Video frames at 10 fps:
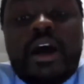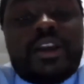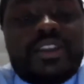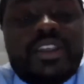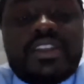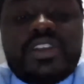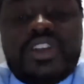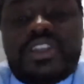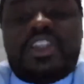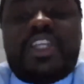Also, this is
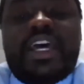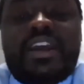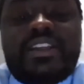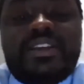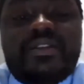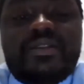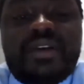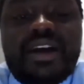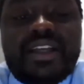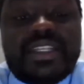just a shout out
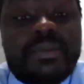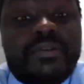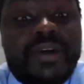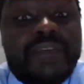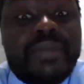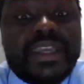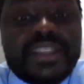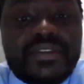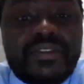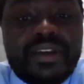to some of my
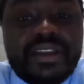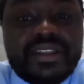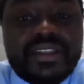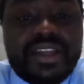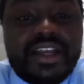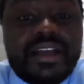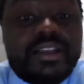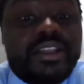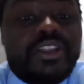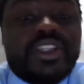amazing friends,
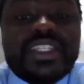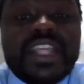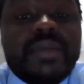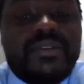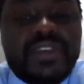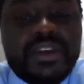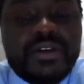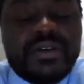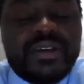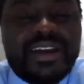just to name a
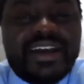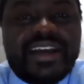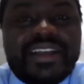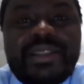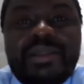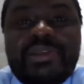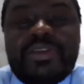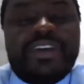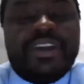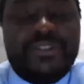few. So
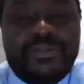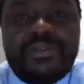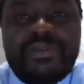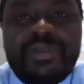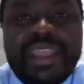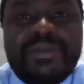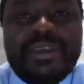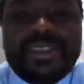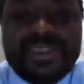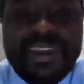if I don't name you,
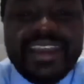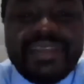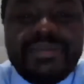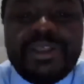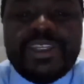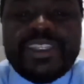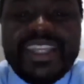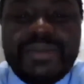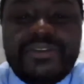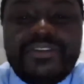it's okay, but just to
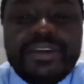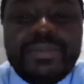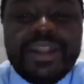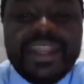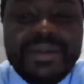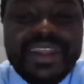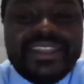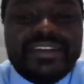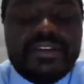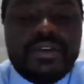name a few, but limited
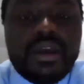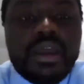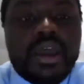to